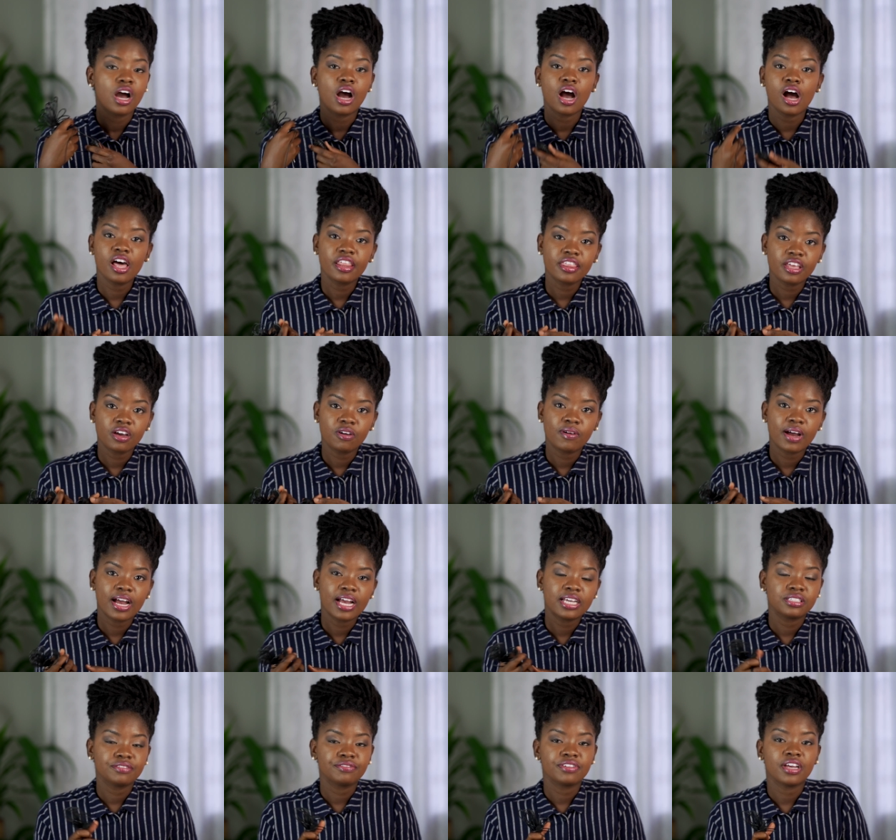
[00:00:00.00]

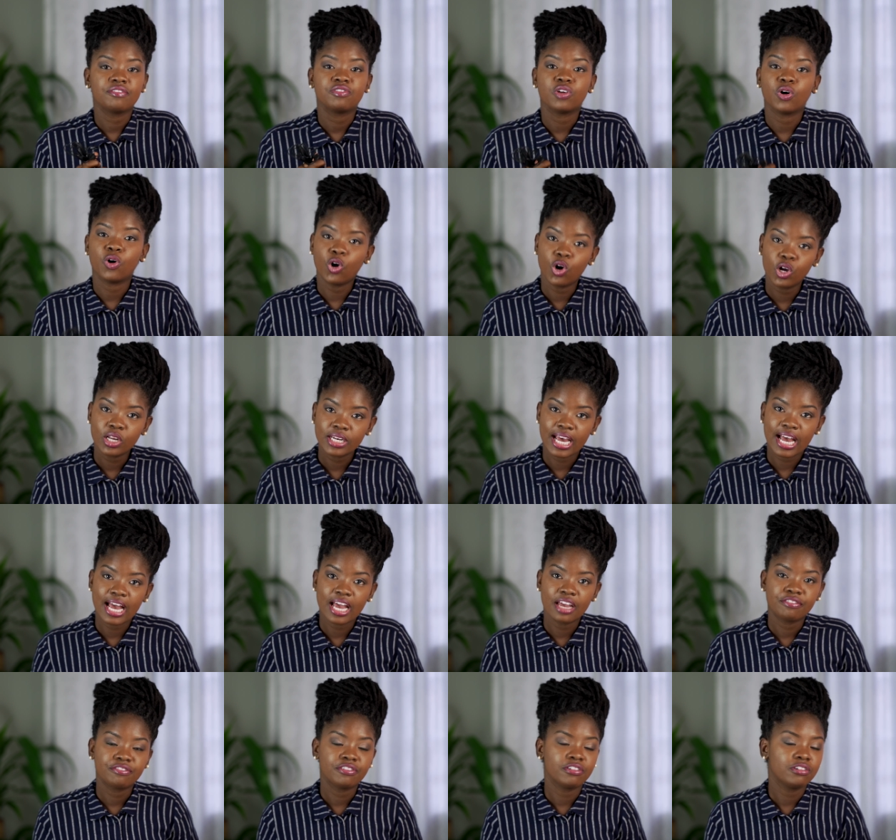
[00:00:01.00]
Otherwise, if you have the older
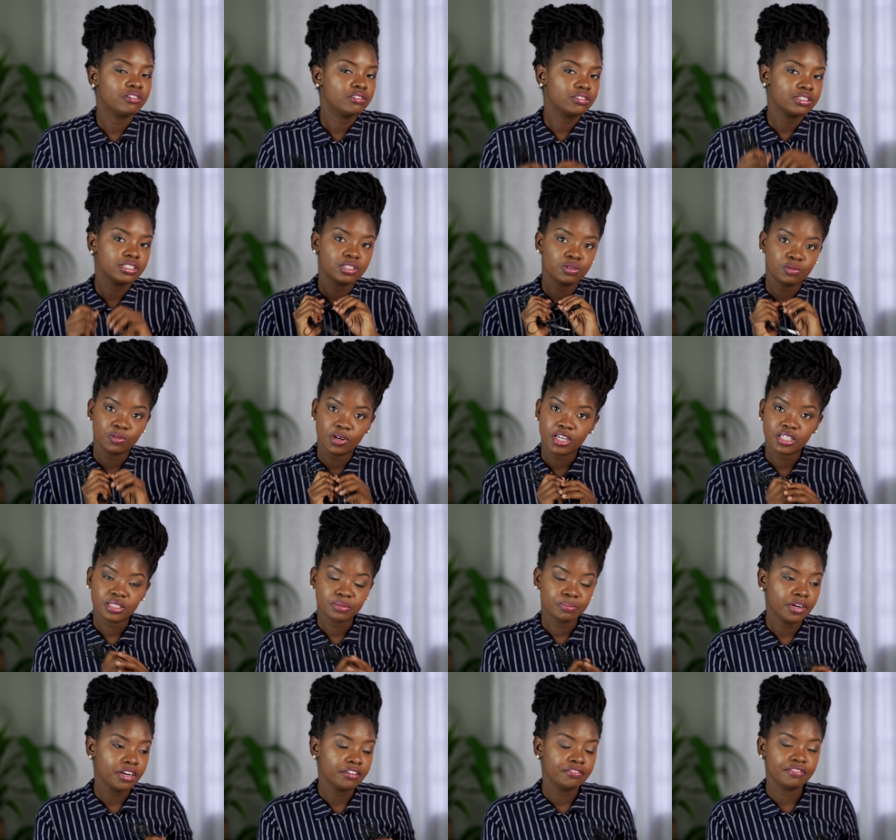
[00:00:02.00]
iPhones, it works
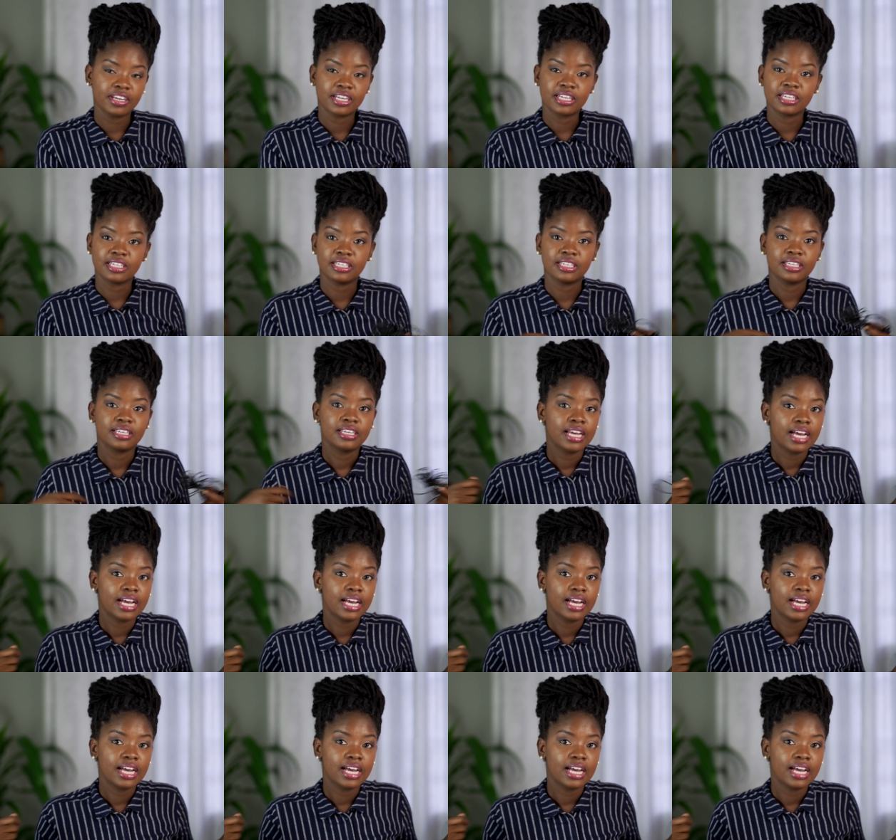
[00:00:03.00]
perfectly.